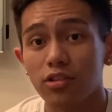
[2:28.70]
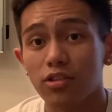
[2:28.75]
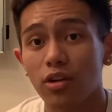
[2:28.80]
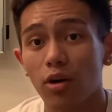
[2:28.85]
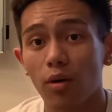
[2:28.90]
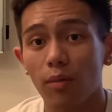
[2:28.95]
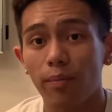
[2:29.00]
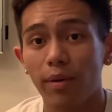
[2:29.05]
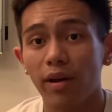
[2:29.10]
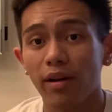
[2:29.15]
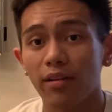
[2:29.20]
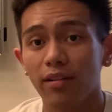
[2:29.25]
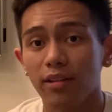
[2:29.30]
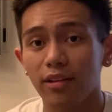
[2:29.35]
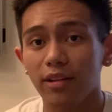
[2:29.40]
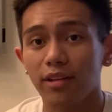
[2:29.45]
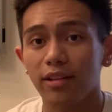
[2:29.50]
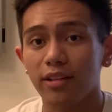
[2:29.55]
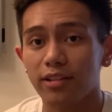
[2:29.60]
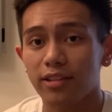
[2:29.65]
So
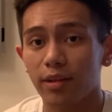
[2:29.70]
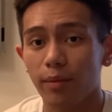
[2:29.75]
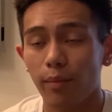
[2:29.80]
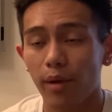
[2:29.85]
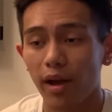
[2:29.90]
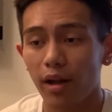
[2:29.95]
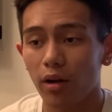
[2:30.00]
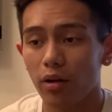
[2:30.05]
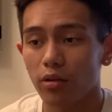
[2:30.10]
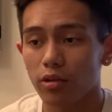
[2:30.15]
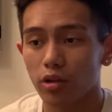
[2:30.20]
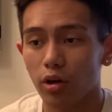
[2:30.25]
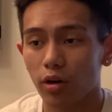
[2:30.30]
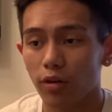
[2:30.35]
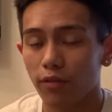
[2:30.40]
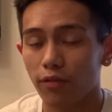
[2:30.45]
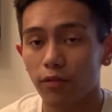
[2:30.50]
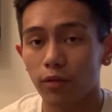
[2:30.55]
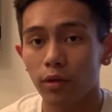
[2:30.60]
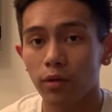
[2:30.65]
apparently tomatoes are
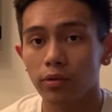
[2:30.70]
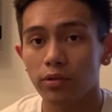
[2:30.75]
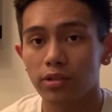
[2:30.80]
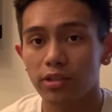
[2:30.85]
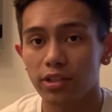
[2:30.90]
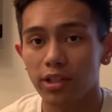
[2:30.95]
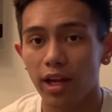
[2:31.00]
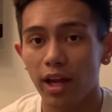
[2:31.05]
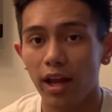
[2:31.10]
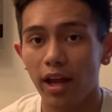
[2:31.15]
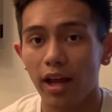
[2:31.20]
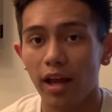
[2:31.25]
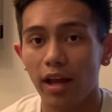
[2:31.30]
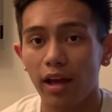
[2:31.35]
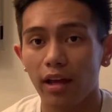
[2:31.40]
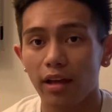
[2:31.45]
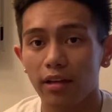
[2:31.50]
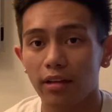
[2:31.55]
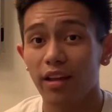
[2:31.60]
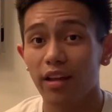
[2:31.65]
fruits
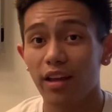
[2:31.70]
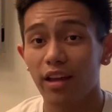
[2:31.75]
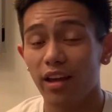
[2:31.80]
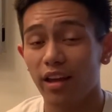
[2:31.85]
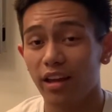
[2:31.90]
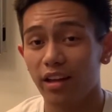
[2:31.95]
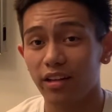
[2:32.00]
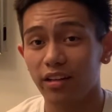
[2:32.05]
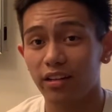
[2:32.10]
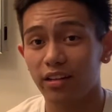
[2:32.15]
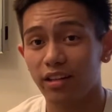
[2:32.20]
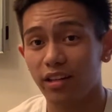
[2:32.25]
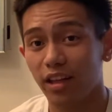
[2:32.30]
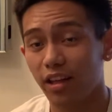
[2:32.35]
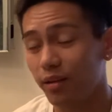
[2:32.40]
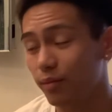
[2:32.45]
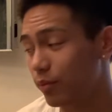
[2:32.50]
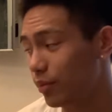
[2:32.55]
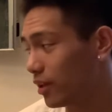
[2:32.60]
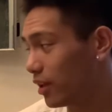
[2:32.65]
and it
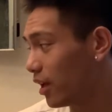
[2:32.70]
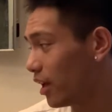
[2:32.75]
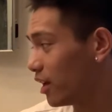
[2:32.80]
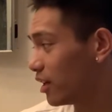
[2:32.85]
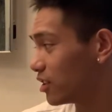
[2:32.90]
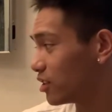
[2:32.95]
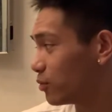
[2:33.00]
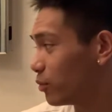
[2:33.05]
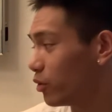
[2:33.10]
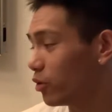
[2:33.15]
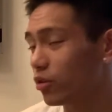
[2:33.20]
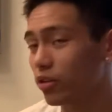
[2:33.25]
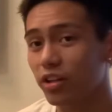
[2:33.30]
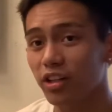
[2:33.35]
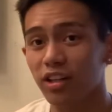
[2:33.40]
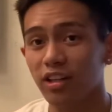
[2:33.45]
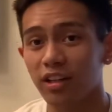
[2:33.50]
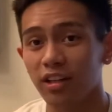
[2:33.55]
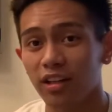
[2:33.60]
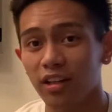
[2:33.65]
can be a
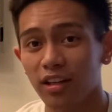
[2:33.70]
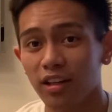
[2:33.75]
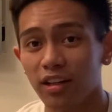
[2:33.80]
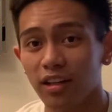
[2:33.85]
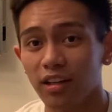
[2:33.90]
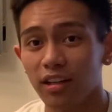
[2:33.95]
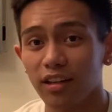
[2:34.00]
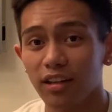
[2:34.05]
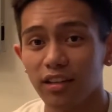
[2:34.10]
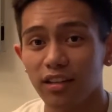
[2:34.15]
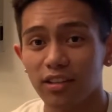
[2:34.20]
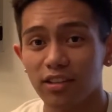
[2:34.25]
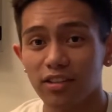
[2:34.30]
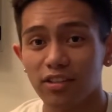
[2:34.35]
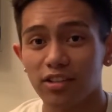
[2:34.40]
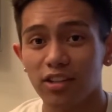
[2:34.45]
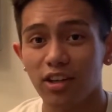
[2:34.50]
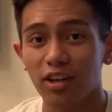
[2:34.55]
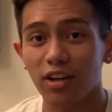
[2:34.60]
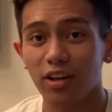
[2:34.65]
smoothie.
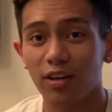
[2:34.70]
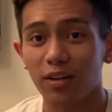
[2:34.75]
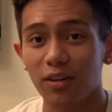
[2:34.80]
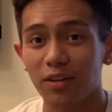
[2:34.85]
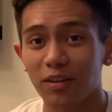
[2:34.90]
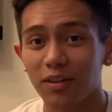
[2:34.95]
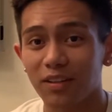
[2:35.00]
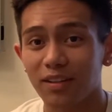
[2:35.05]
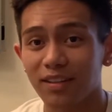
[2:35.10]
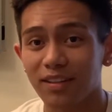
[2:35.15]
So,